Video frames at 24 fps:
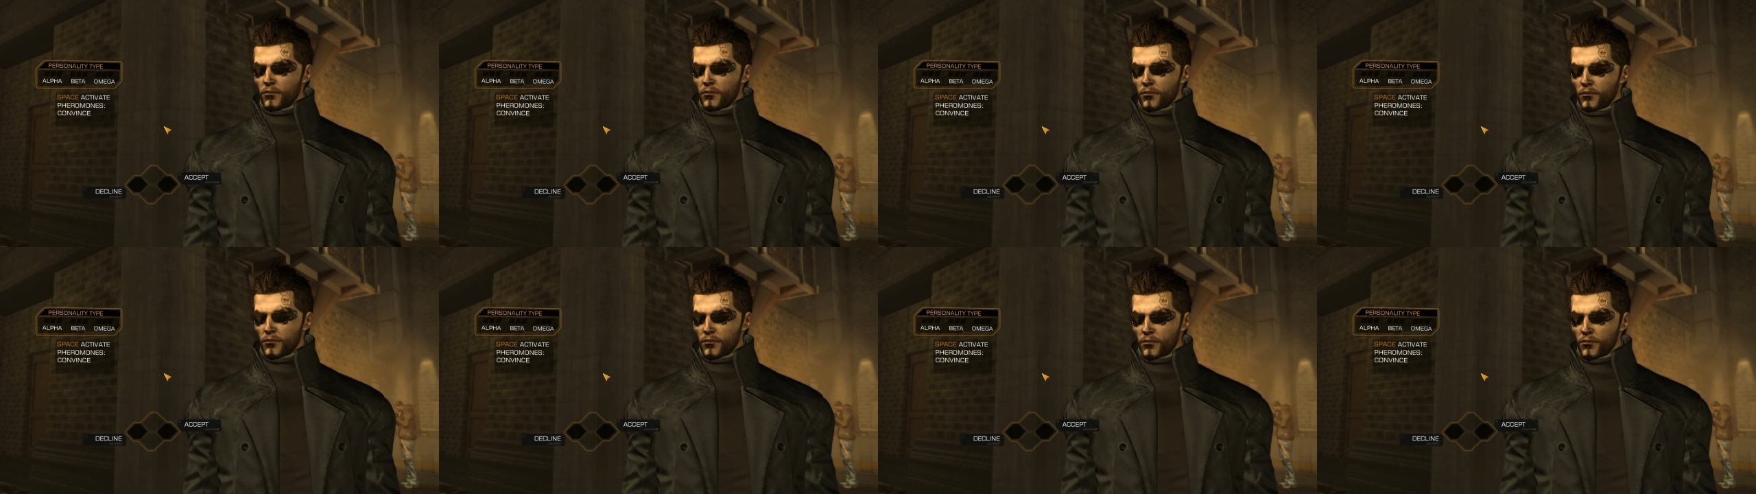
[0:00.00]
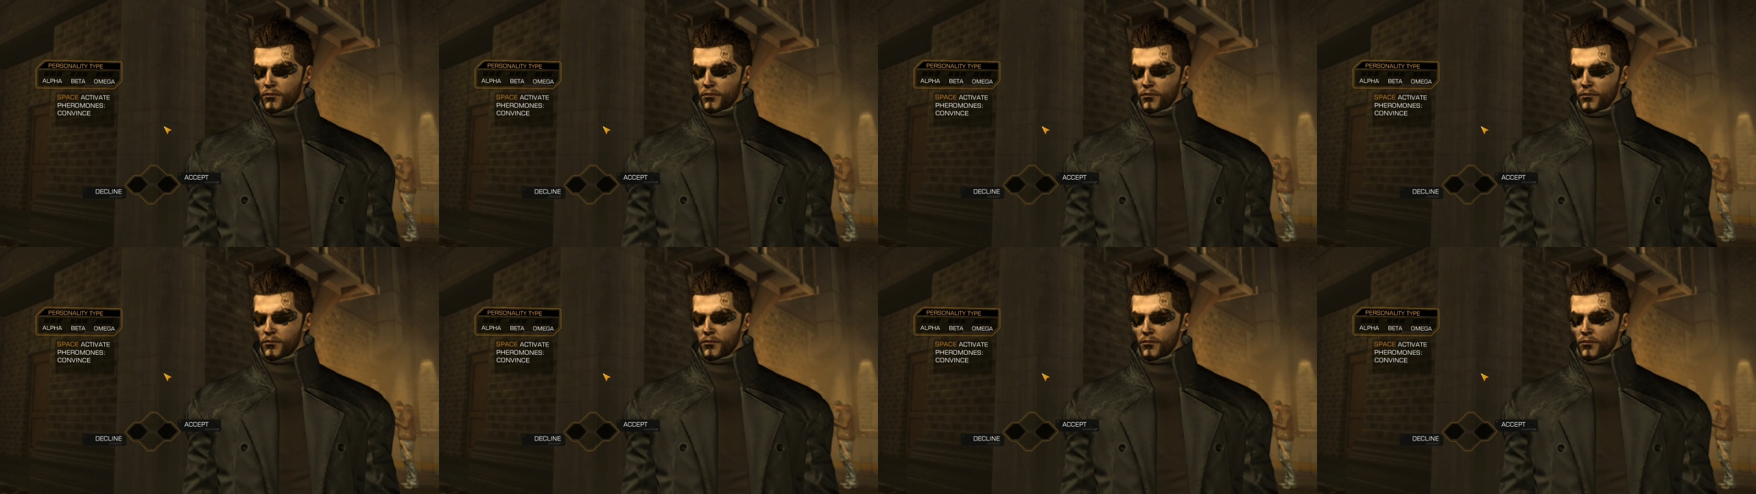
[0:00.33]

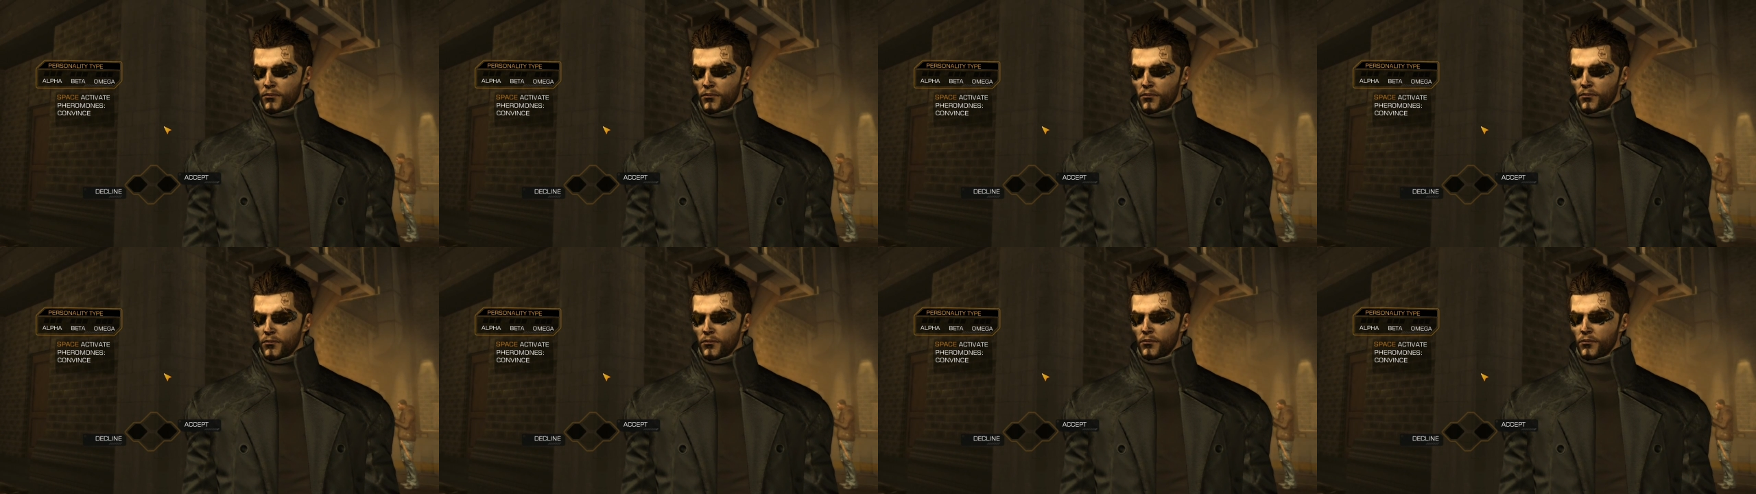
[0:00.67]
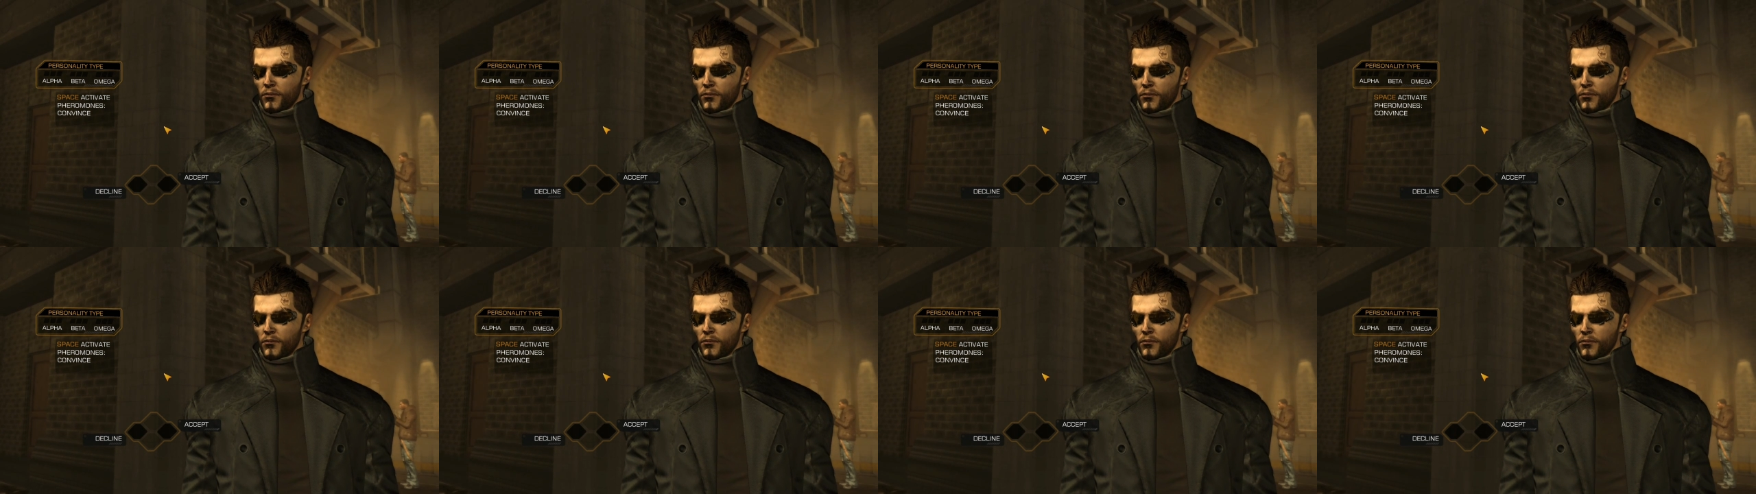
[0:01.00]

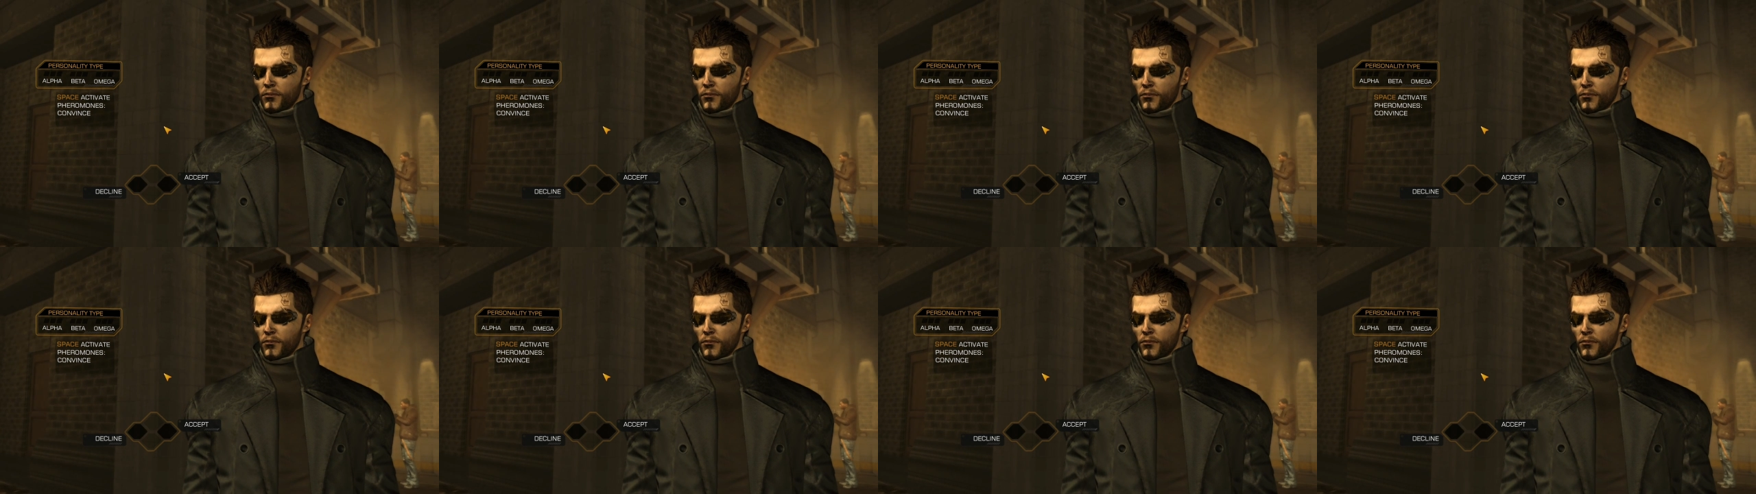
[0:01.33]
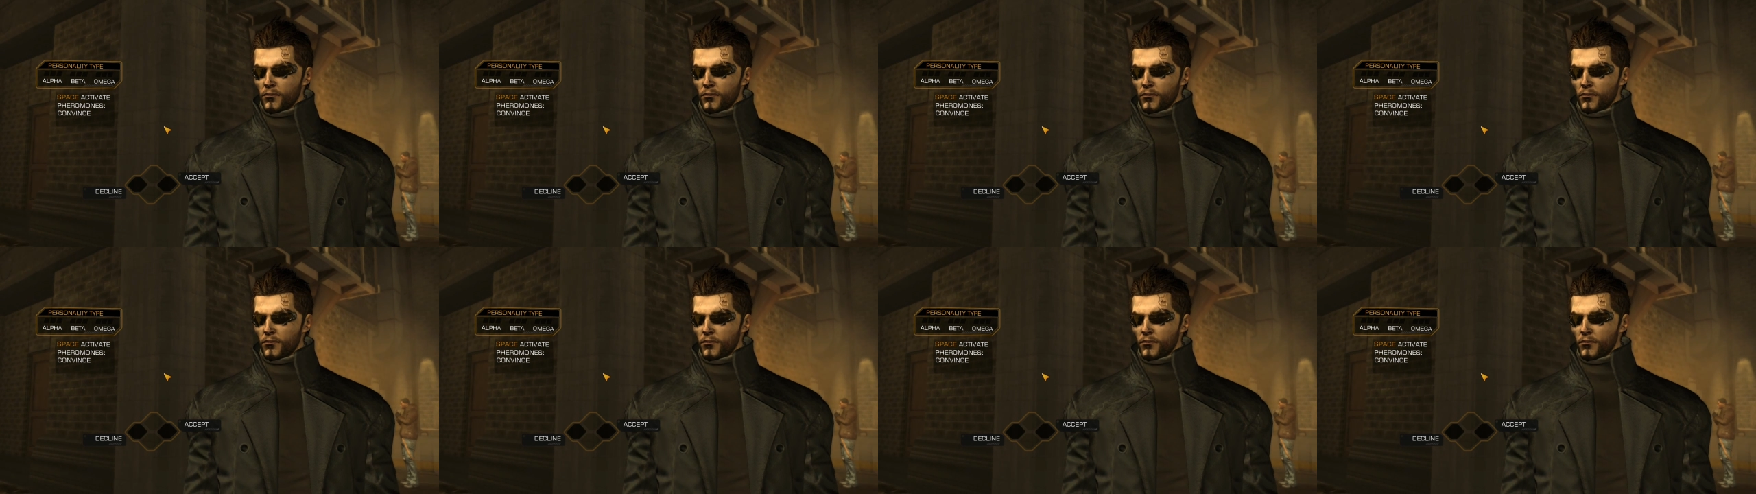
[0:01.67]
No one is speaking in this clip.